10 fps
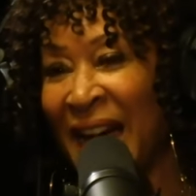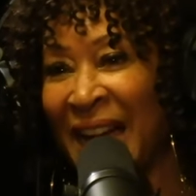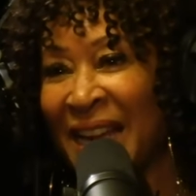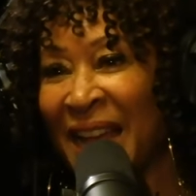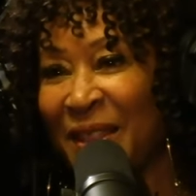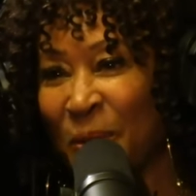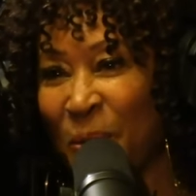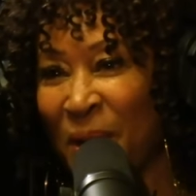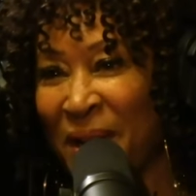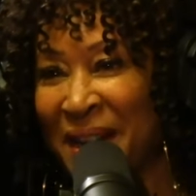
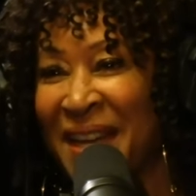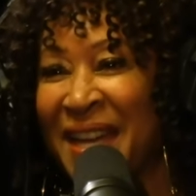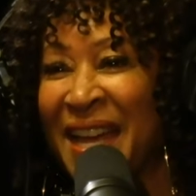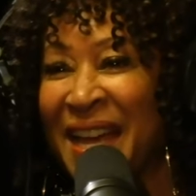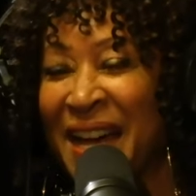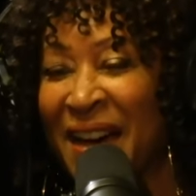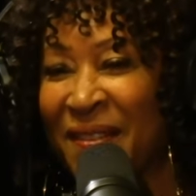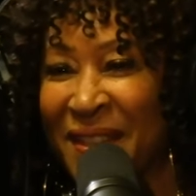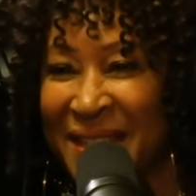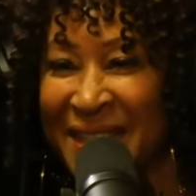highlight the work
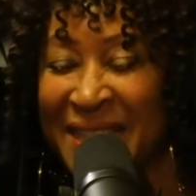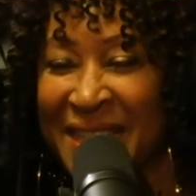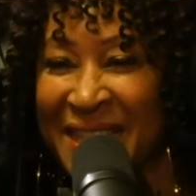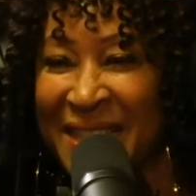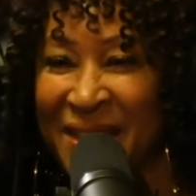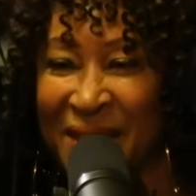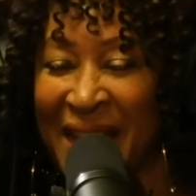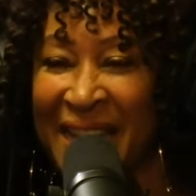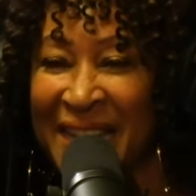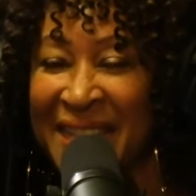of the 60s
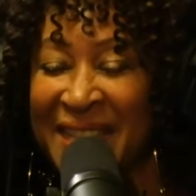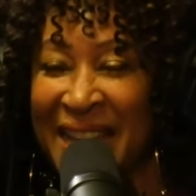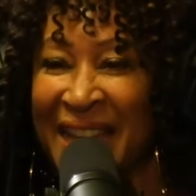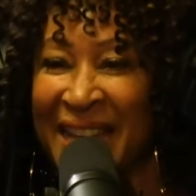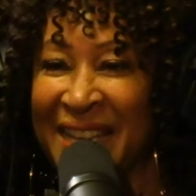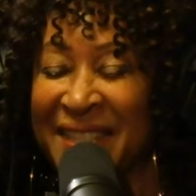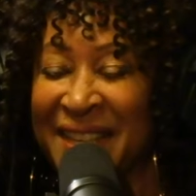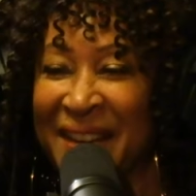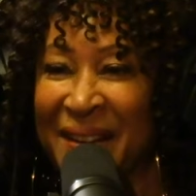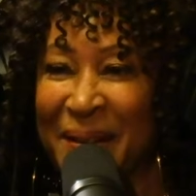to the 80s
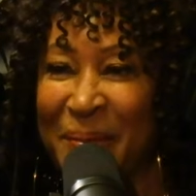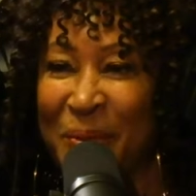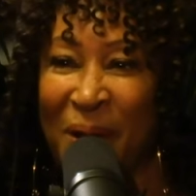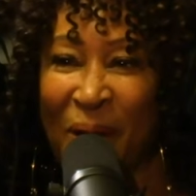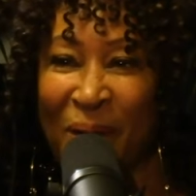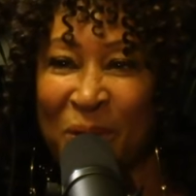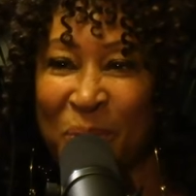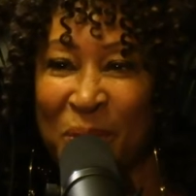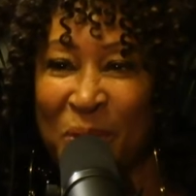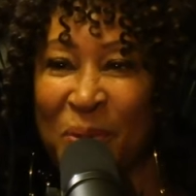and what
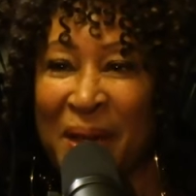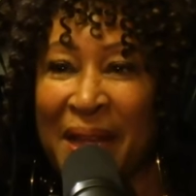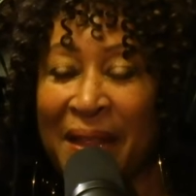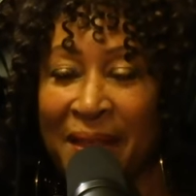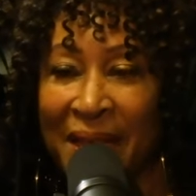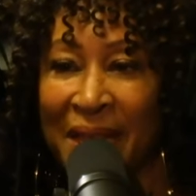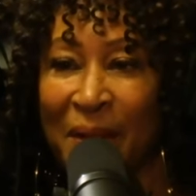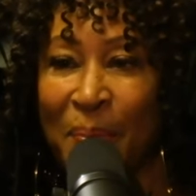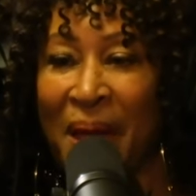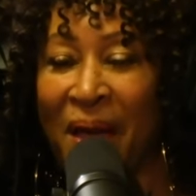artists were doing and
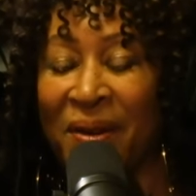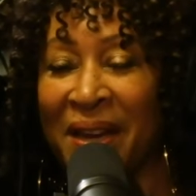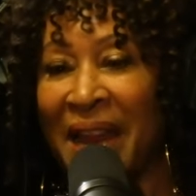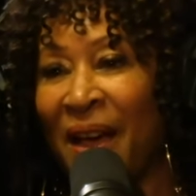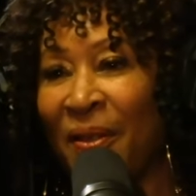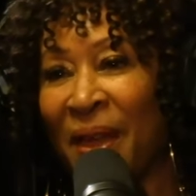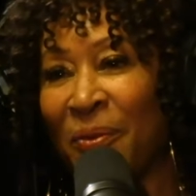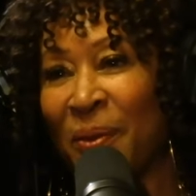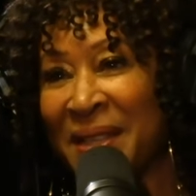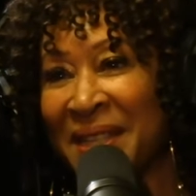thinking about and how
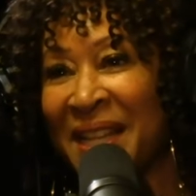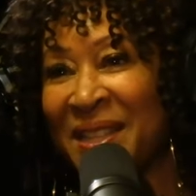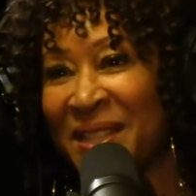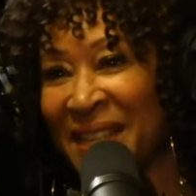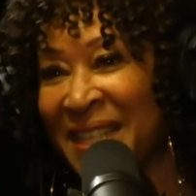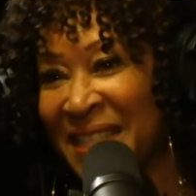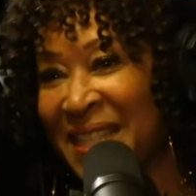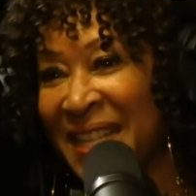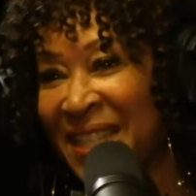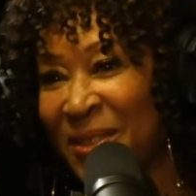that resonates
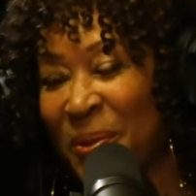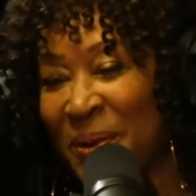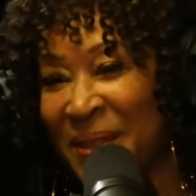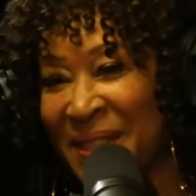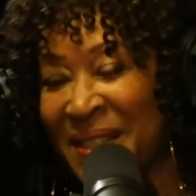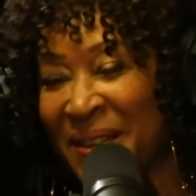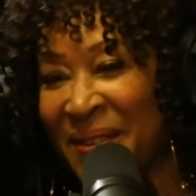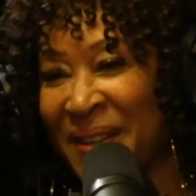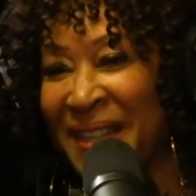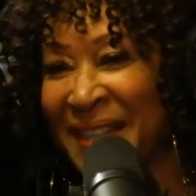in today's world.
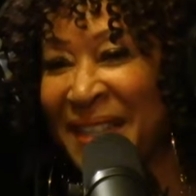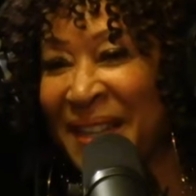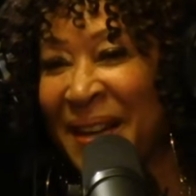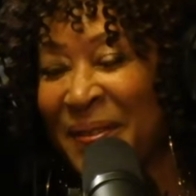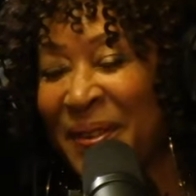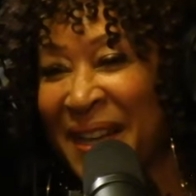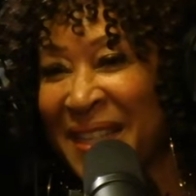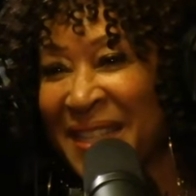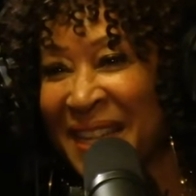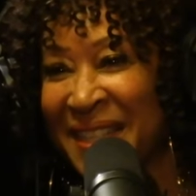So I'm
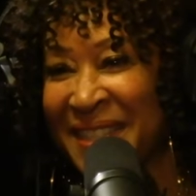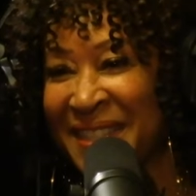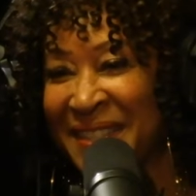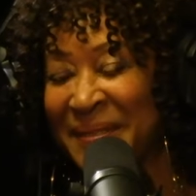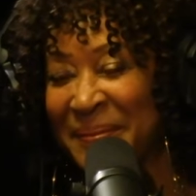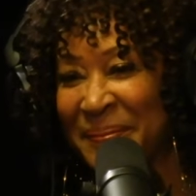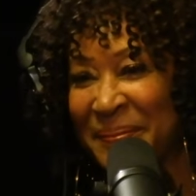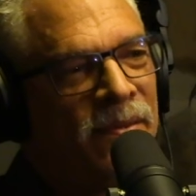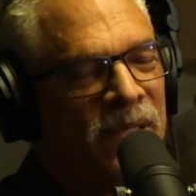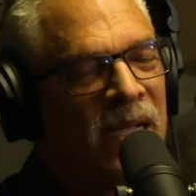very excited.
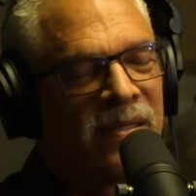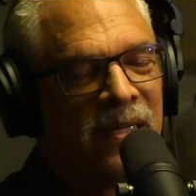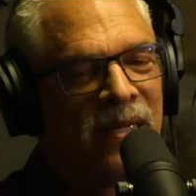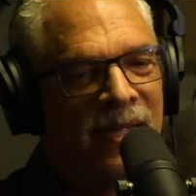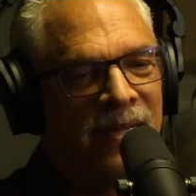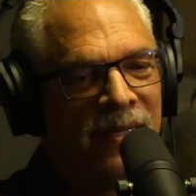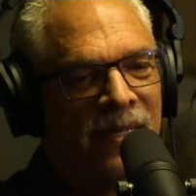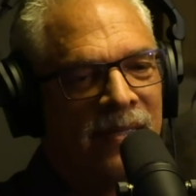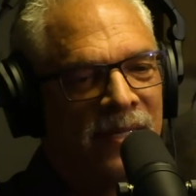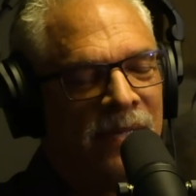Yeah, it was excellent.
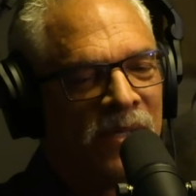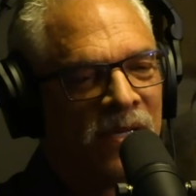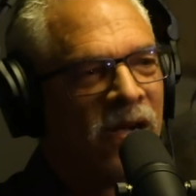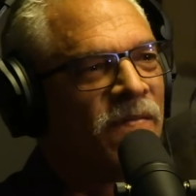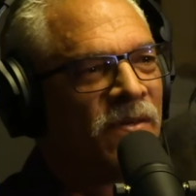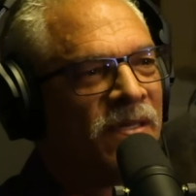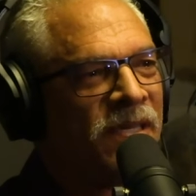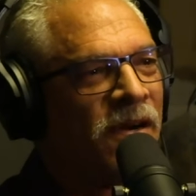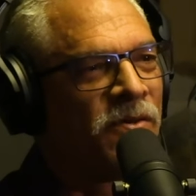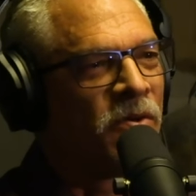And it seemed to cover
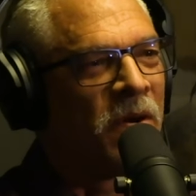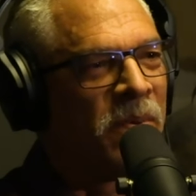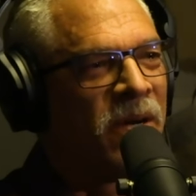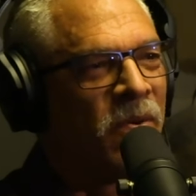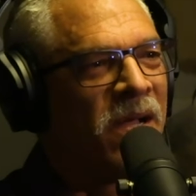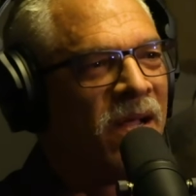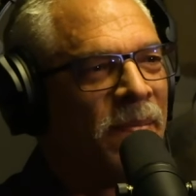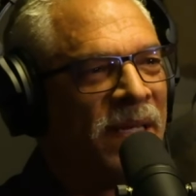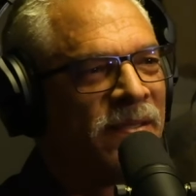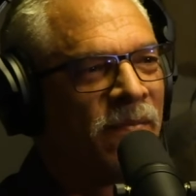the territory pretty
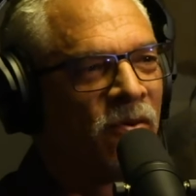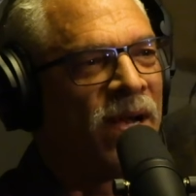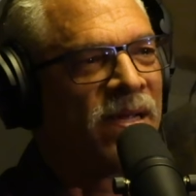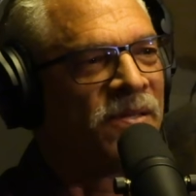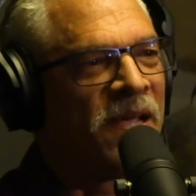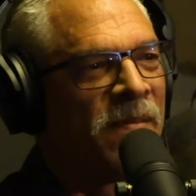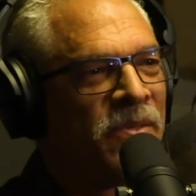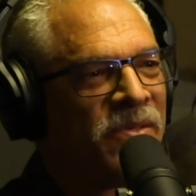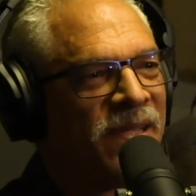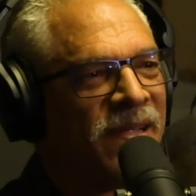well. I mean, some great
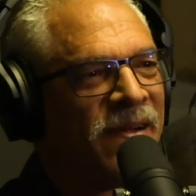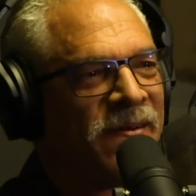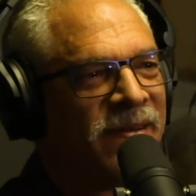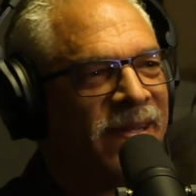examples in there.